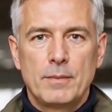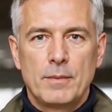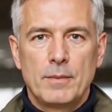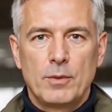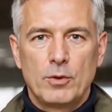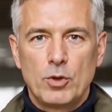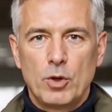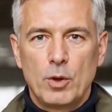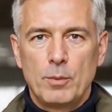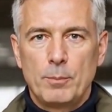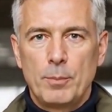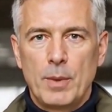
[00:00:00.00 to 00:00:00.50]

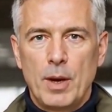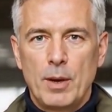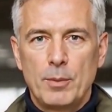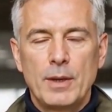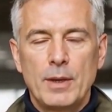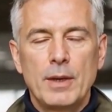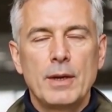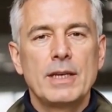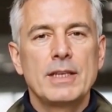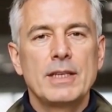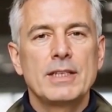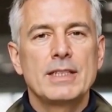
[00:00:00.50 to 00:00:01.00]
Trump
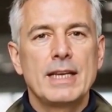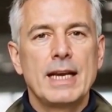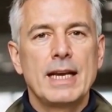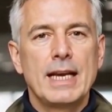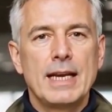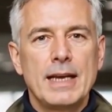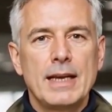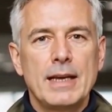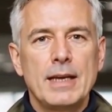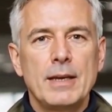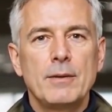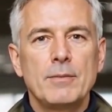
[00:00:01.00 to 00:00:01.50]
publicly
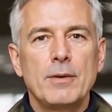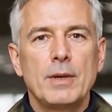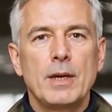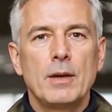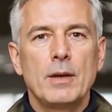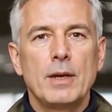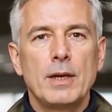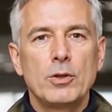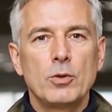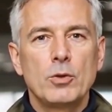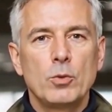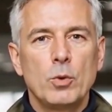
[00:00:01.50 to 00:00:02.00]
stated in
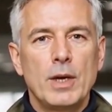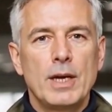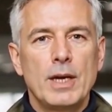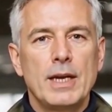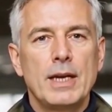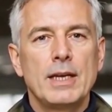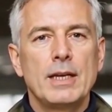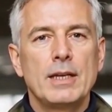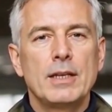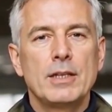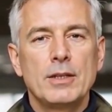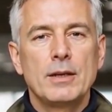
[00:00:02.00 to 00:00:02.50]
various
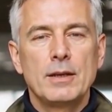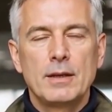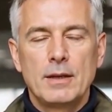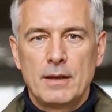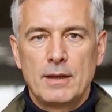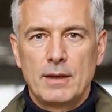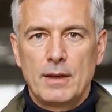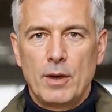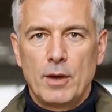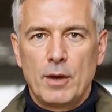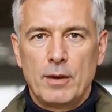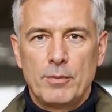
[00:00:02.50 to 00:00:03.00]
ways,
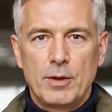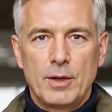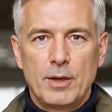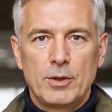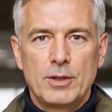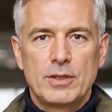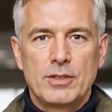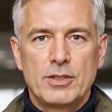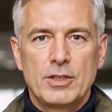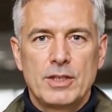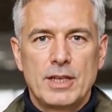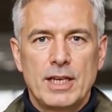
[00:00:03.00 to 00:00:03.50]
on
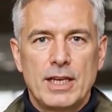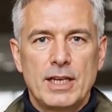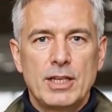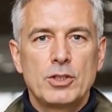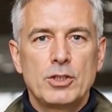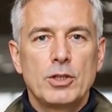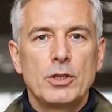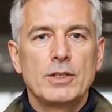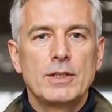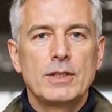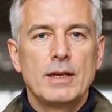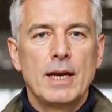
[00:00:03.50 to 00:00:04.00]
various
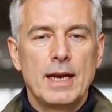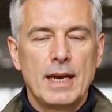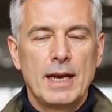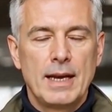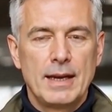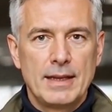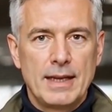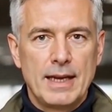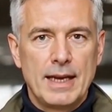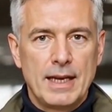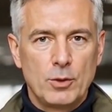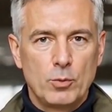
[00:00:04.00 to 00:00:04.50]
occasions,
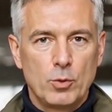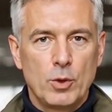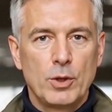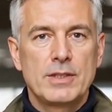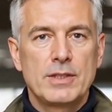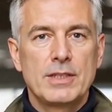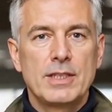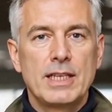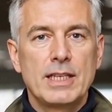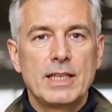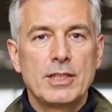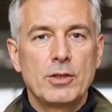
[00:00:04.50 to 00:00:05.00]
that he wants
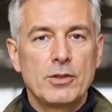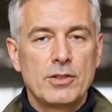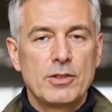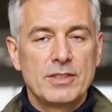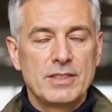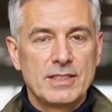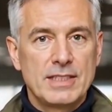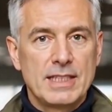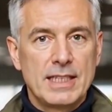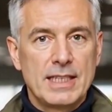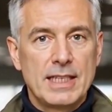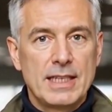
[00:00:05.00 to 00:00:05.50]
to either
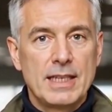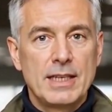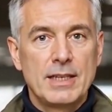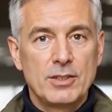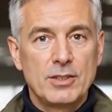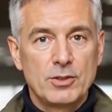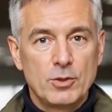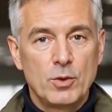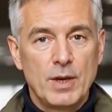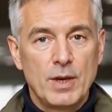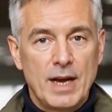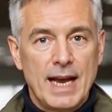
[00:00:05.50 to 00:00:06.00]

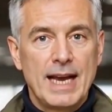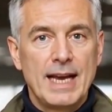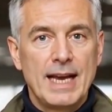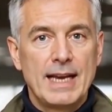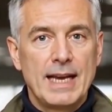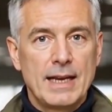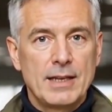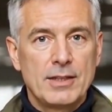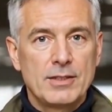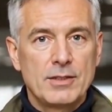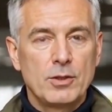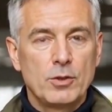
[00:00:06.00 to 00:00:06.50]
seize or
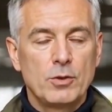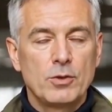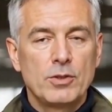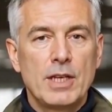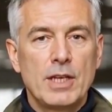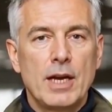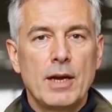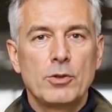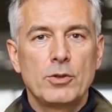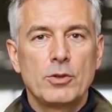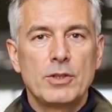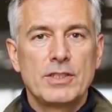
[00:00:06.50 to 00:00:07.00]
annex those
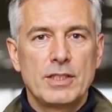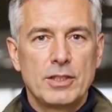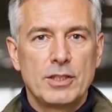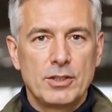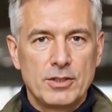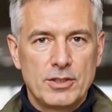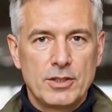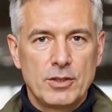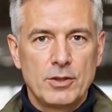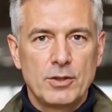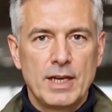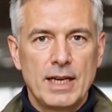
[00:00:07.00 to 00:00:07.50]
countries into
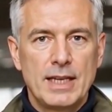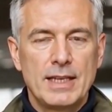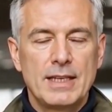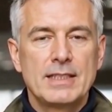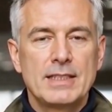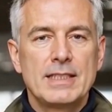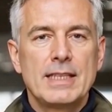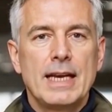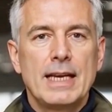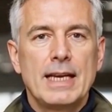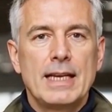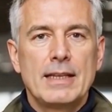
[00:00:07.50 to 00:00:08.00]
the United
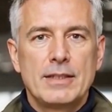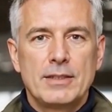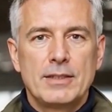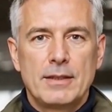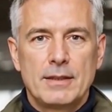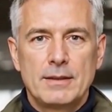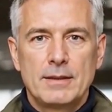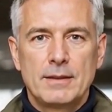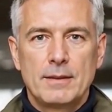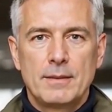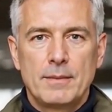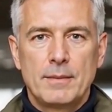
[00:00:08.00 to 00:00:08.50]
States.
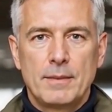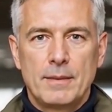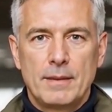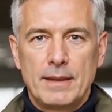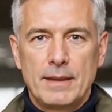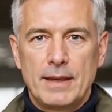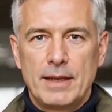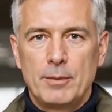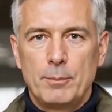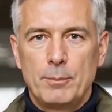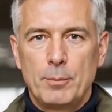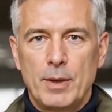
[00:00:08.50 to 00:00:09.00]

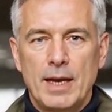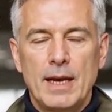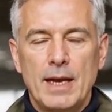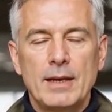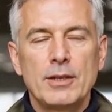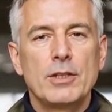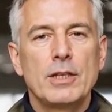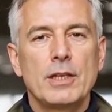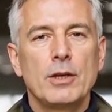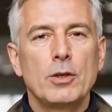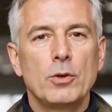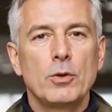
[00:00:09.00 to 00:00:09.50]
His
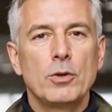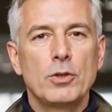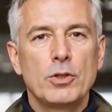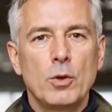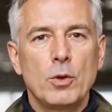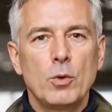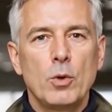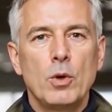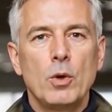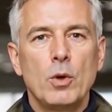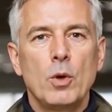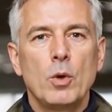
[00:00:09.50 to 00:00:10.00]
plans to do
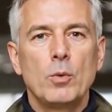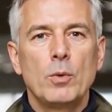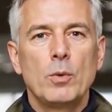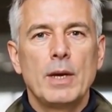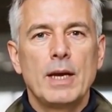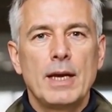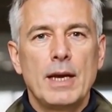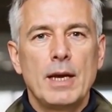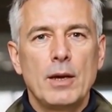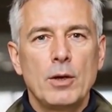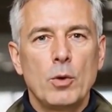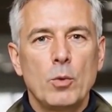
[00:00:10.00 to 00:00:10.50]
so are
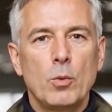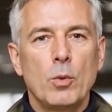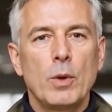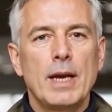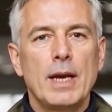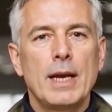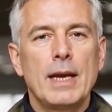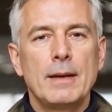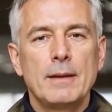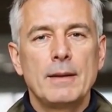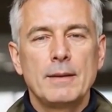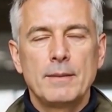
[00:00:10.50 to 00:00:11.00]
already
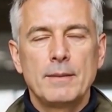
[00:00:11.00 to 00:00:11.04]
underway.